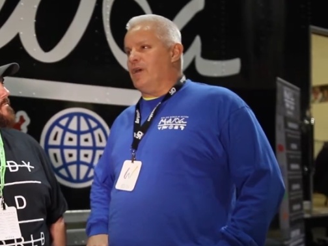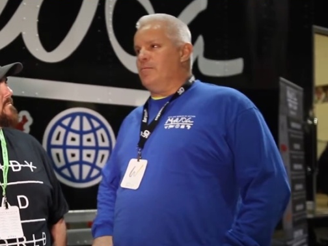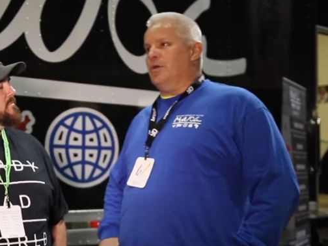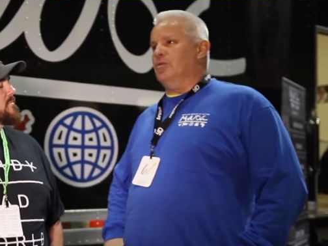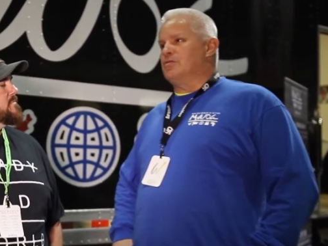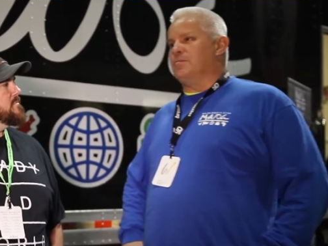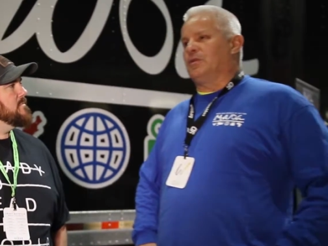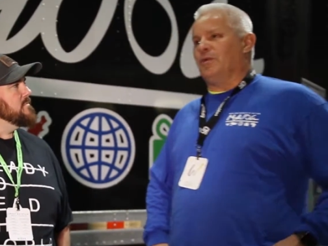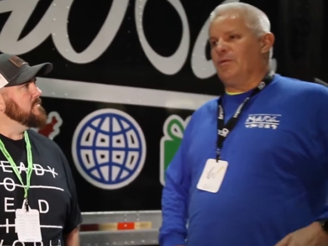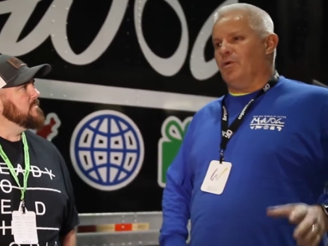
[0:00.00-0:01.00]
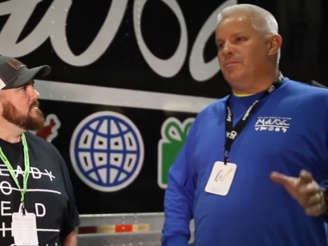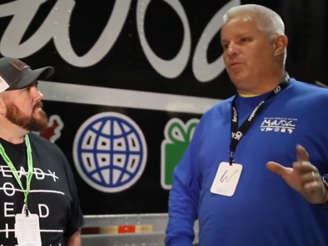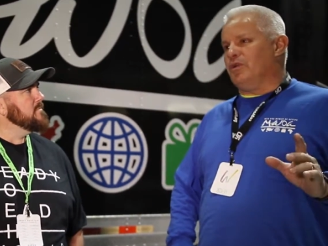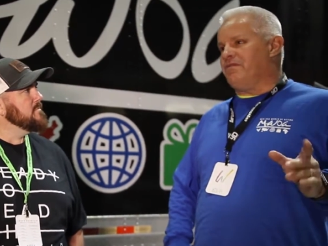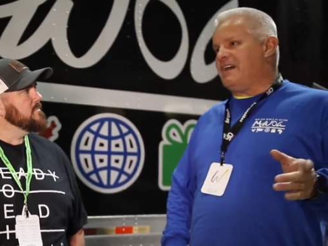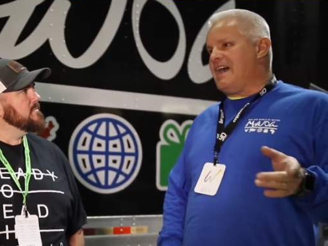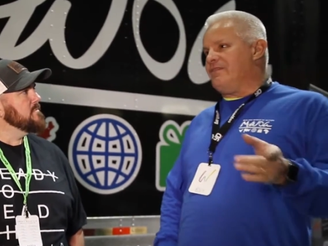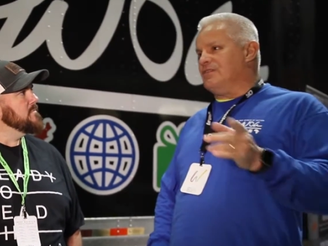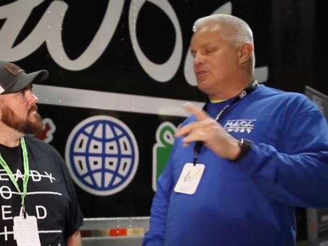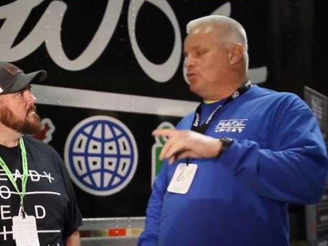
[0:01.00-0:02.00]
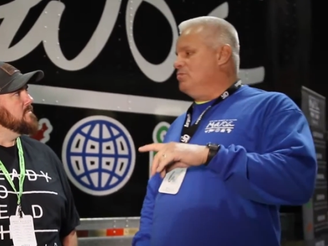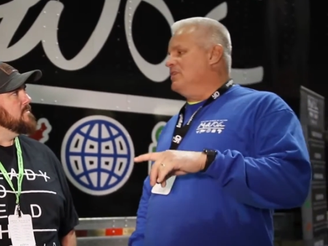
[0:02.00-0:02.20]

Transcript: almost between $1.5 and $2